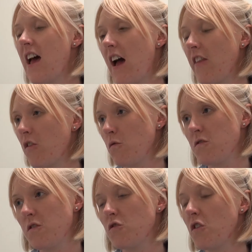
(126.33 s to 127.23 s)
and they're
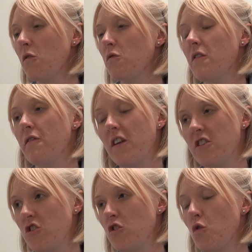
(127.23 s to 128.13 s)
also told to
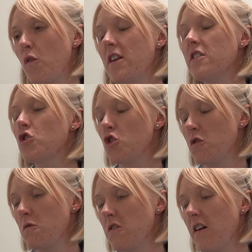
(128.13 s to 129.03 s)
flush the toilet
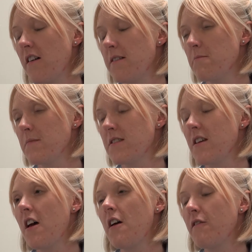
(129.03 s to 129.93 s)
2 times
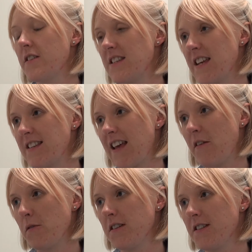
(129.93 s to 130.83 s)
for 6
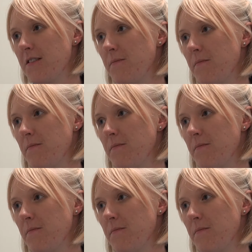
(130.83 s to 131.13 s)
hours.